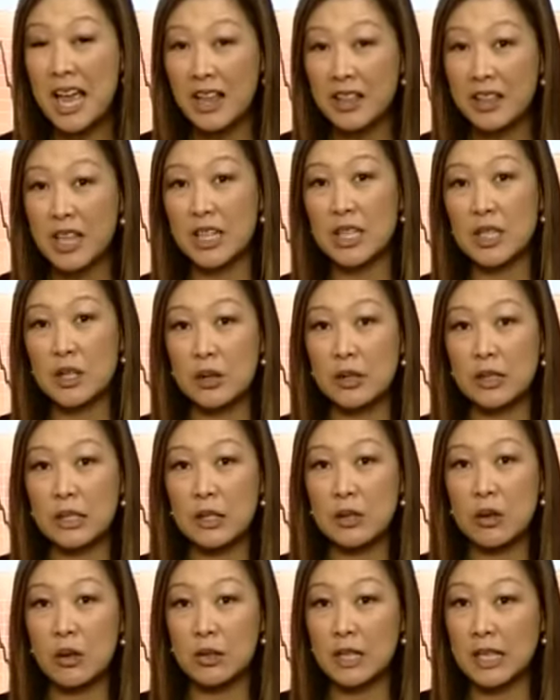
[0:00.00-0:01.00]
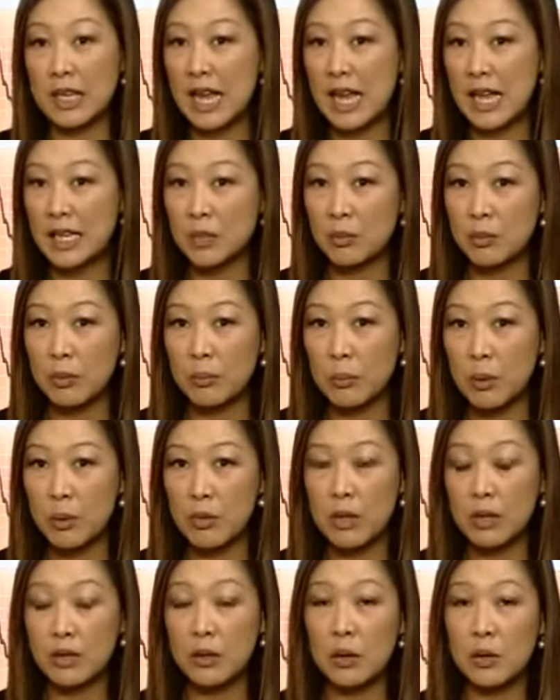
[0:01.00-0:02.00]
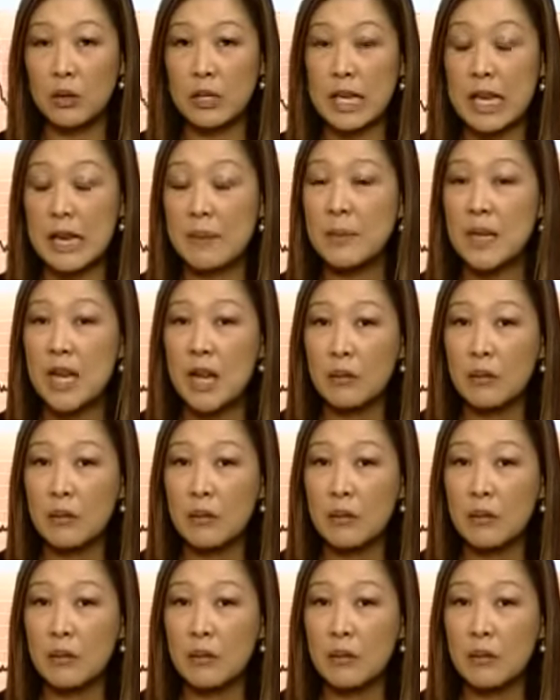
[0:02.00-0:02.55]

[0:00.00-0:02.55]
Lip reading: and that's certainly not the case with Boart Longyear.